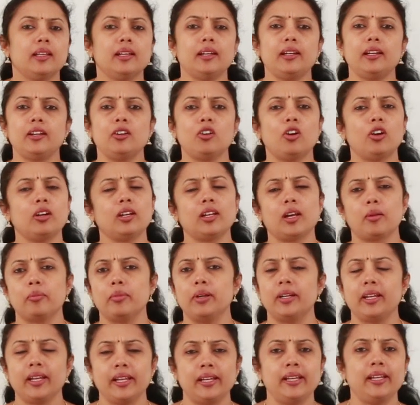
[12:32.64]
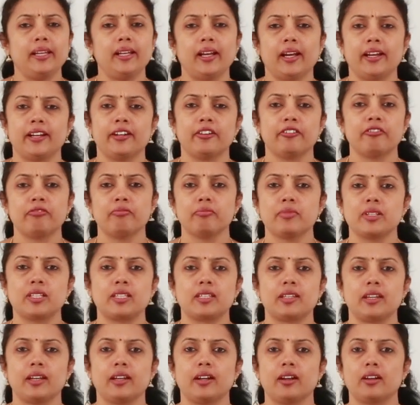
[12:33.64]
They did not commit any kind of
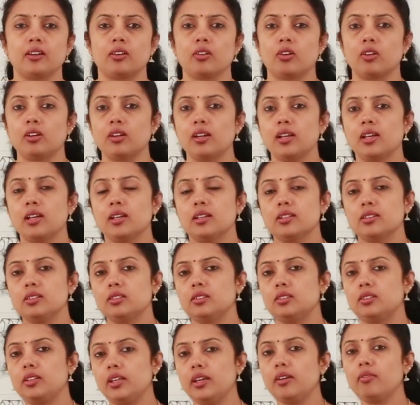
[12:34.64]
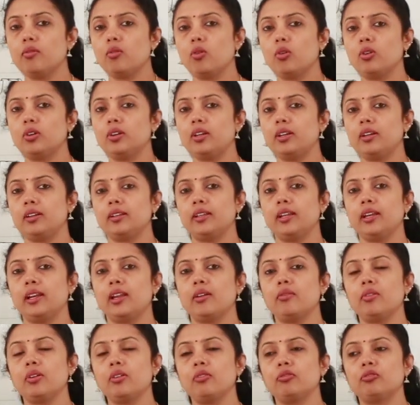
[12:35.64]
mistake at all. So they want, they
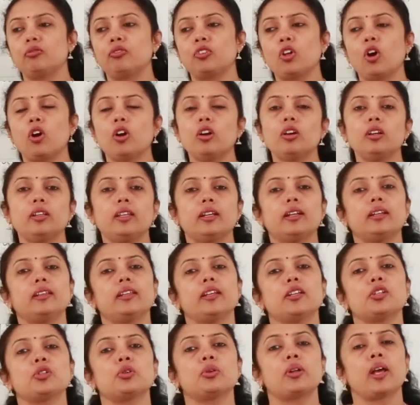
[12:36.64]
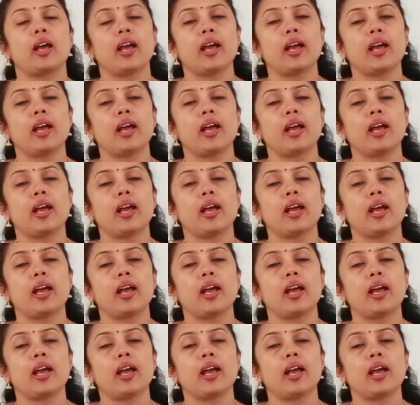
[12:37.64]
never thought that they should